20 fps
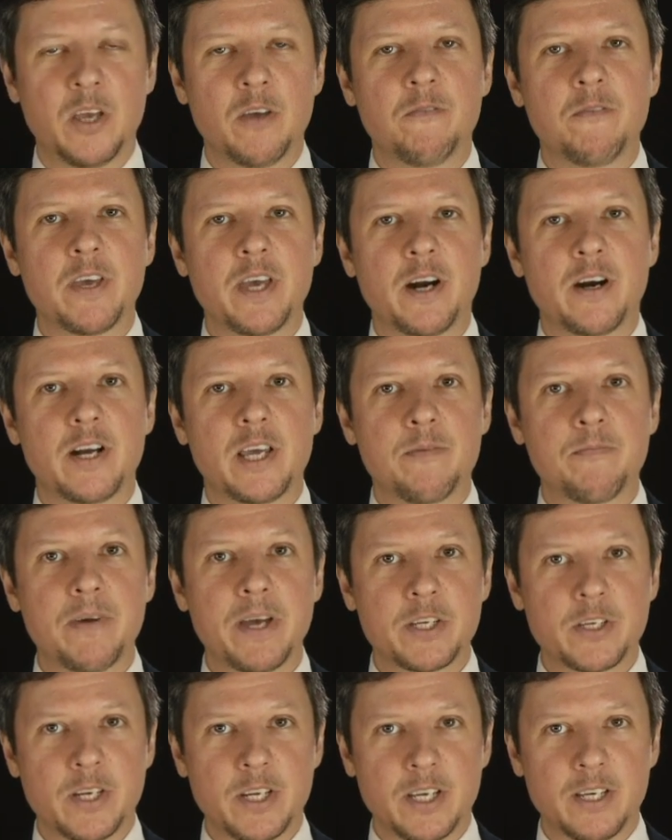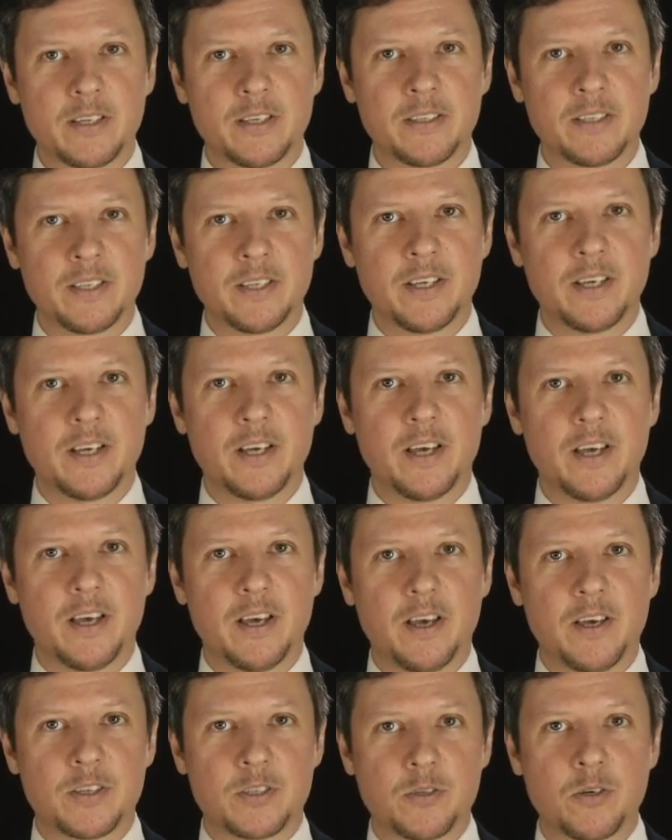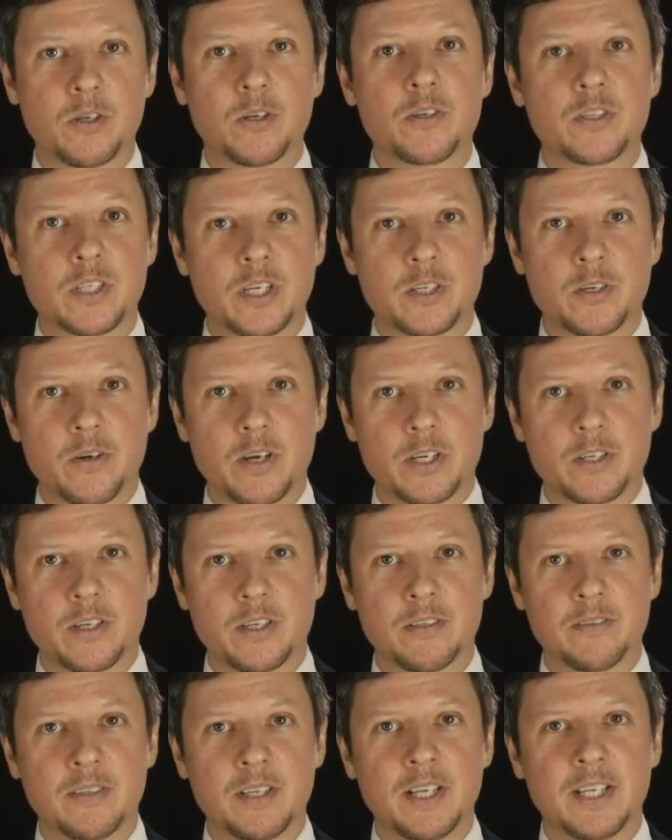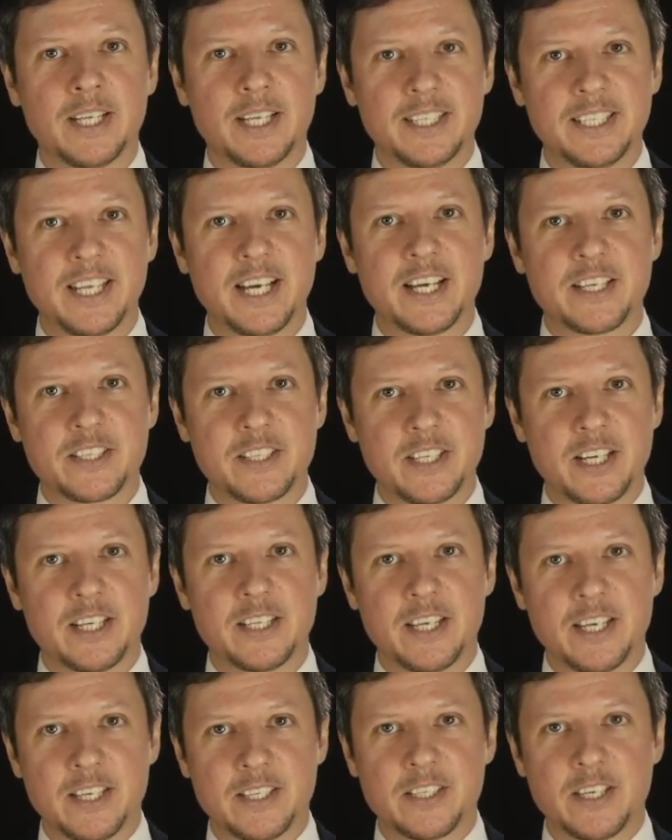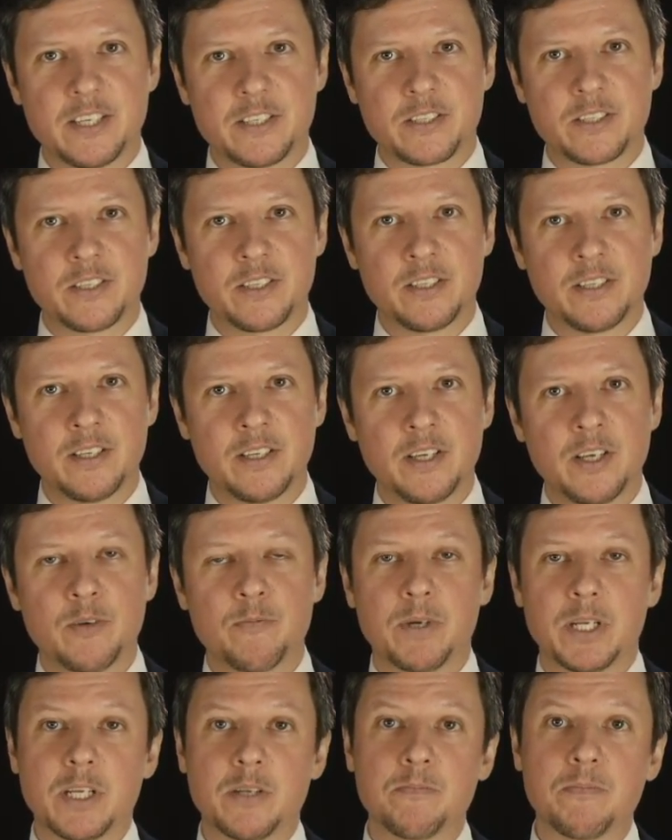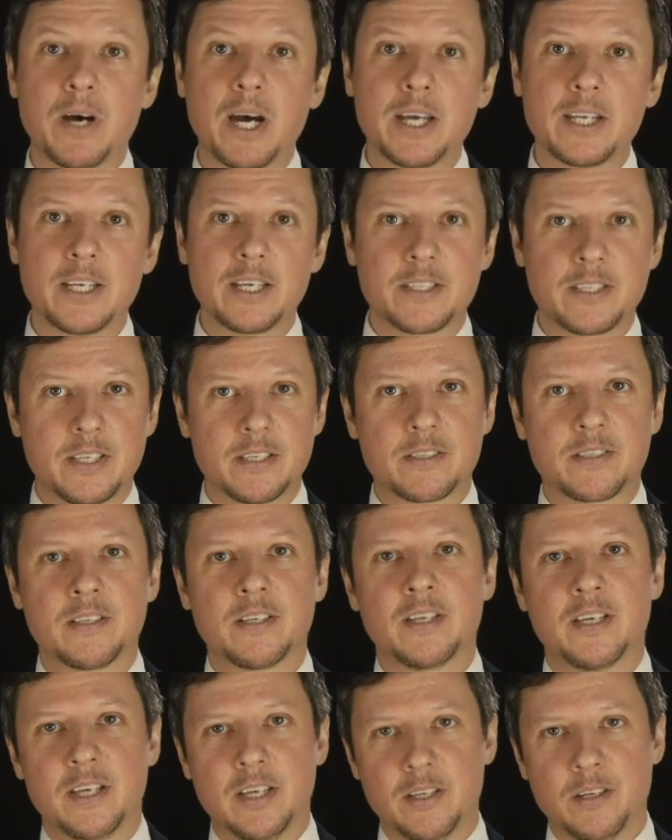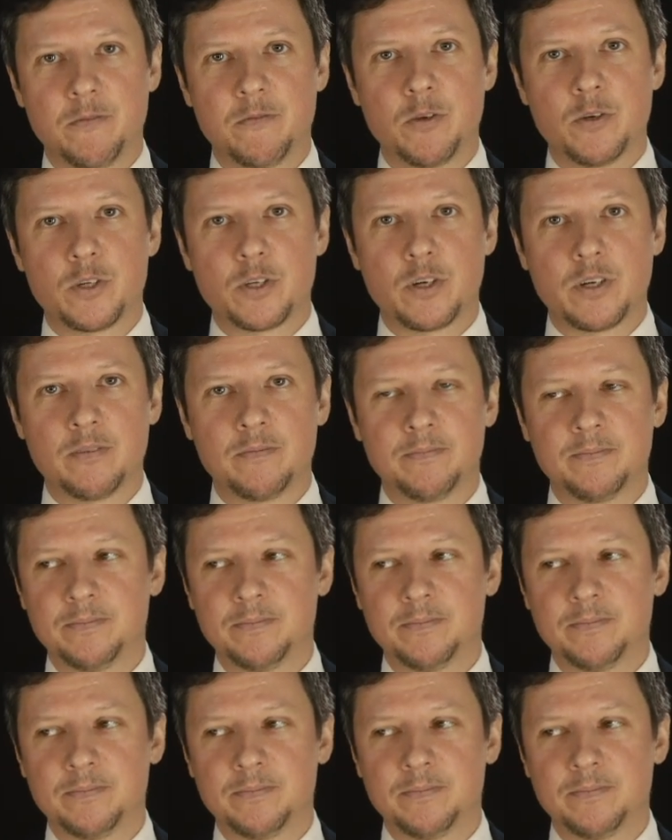We are imagining a certain situation that does not exist, but it might exist in the future.